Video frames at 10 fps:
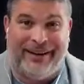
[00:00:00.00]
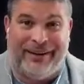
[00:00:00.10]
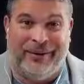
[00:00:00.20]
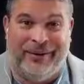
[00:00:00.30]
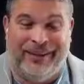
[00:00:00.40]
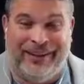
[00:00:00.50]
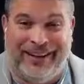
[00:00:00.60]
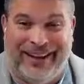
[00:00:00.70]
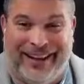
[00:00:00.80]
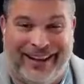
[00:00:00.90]

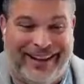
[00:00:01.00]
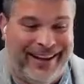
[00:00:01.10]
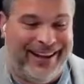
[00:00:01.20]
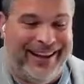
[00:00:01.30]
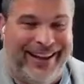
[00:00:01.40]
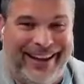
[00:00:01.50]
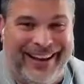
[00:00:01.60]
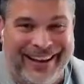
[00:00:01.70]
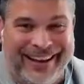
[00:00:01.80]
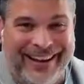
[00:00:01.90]

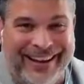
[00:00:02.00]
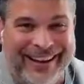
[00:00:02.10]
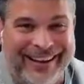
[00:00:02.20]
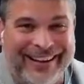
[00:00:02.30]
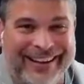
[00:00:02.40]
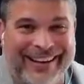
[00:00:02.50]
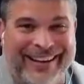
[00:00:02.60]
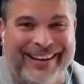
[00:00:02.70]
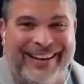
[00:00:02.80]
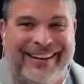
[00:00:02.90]

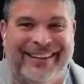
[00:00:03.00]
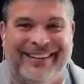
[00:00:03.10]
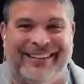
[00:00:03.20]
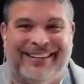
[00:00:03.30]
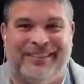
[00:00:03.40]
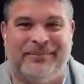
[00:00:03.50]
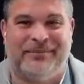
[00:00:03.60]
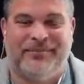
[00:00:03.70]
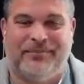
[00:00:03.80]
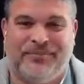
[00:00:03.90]

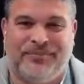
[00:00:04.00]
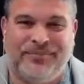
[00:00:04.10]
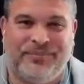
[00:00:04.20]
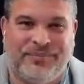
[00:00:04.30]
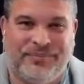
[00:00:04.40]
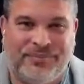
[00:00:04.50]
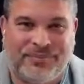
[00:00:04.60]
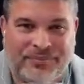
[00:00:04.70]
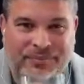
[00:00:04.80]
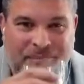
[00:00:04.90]

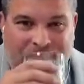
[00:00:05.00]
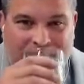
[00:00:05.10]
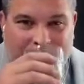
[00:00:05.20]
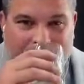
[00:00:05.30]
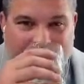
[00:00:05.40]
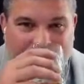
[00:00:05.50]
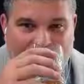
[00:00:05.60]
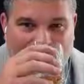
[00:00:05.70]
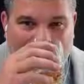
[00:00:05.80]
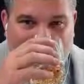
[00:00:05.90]

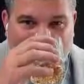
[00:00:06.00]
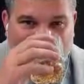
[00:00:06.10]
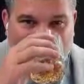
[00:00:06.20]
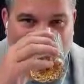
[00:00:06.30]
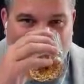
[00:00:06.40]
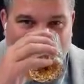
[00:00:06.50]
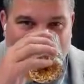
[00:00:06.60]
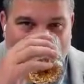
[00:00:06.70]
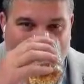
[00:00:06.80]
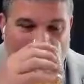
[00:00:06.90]

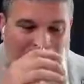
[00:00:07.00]
[no speech]